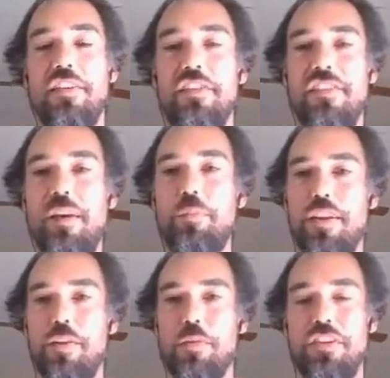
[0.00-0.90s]
There's a
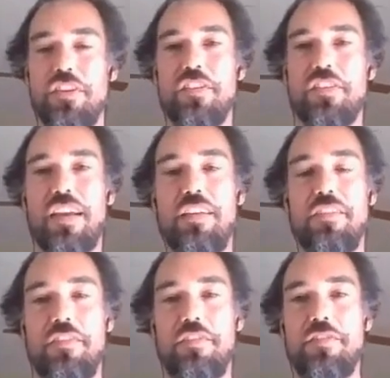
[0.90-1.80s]
template, which is kind
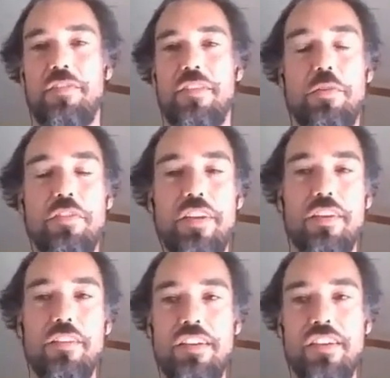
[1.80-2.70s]
of the equivalent
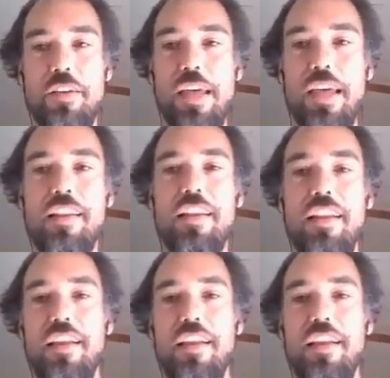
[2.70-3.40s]
of H T M L.